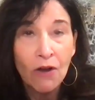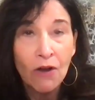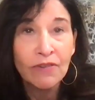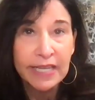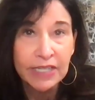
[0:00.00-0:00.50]

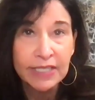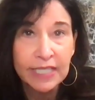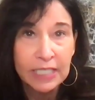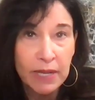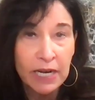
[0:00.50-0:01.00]
over the
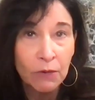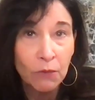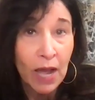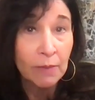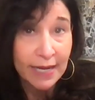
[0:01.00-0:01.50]
years has been
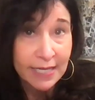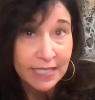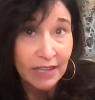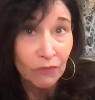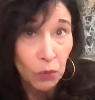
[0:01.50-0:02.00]
around my
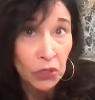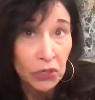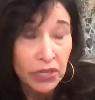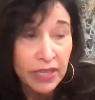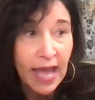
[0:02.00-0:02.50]

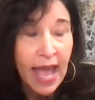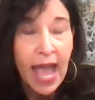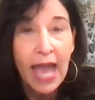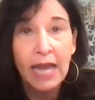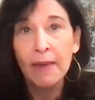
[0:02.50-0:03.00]
self-worth
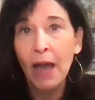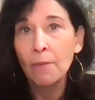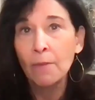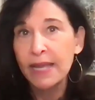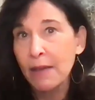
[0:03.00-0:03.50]
and
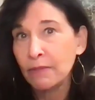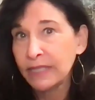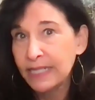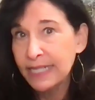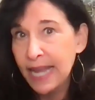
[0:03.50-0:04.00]
about being
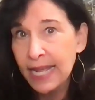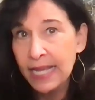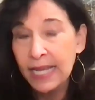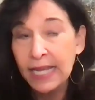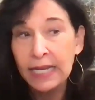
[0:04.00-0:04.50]
able to
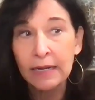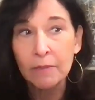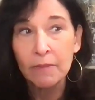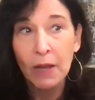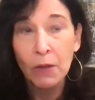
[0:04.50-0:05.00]
take
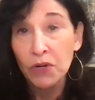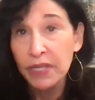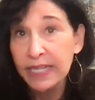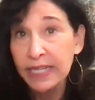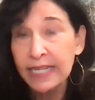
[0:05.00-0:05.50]
in my
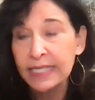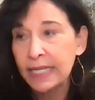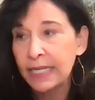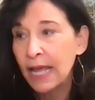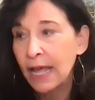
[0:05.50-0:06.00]

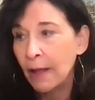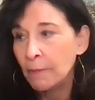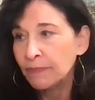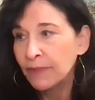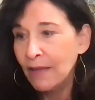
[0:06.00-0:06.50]
worthiness. And
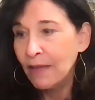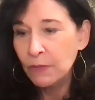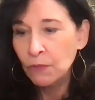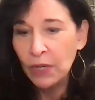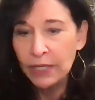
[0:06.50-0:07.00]
I've
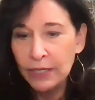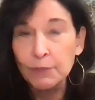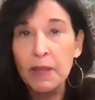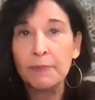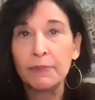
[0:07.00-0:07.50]
been one of
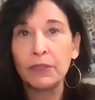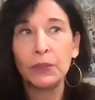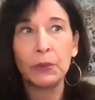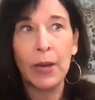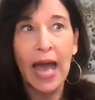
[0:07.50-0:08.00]
those people
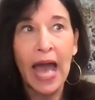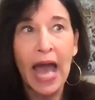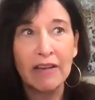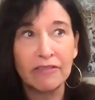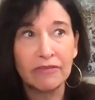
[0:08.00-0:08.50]
who
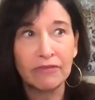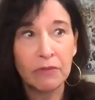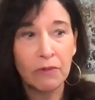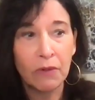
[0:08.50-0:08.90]
have